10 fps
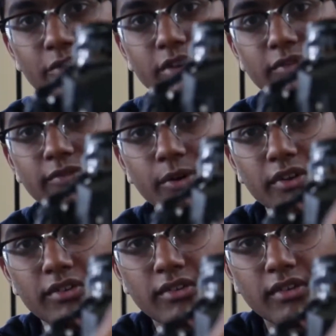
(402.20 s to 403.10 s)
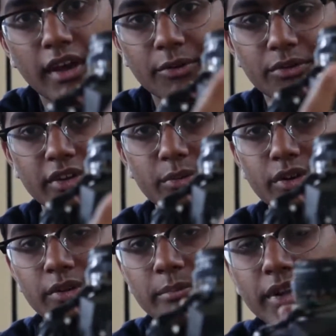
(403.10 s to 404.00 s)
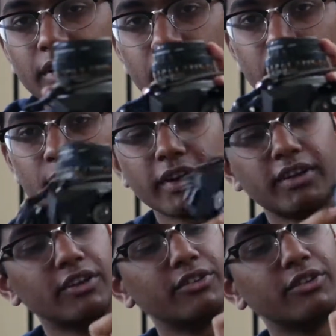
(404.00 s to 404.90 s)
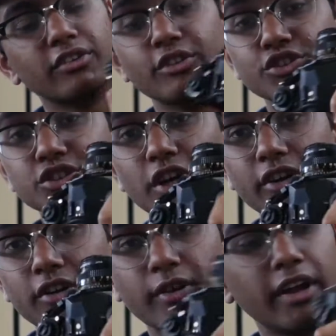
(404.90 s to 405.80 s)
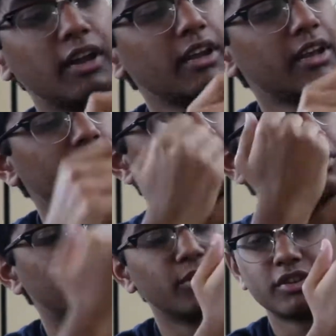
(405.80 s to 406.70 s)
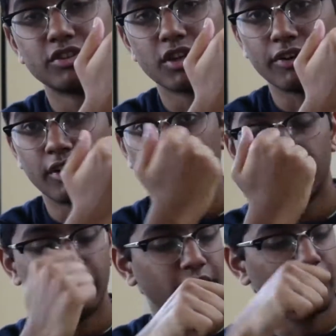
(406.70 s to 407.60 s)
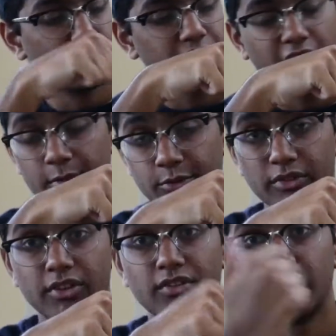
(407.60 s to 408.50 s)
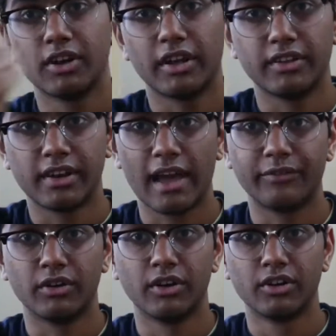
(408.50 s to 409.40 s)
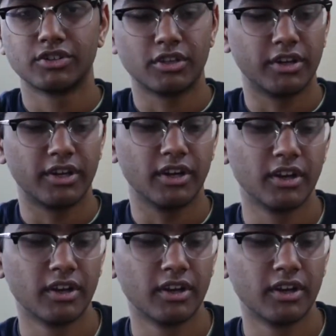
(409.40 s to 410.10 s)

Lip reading: it'll focus, I don't think it will, but right here there's a little shutter, right? And you can put the shutter, or you can put the cable release here and then have your shutter here.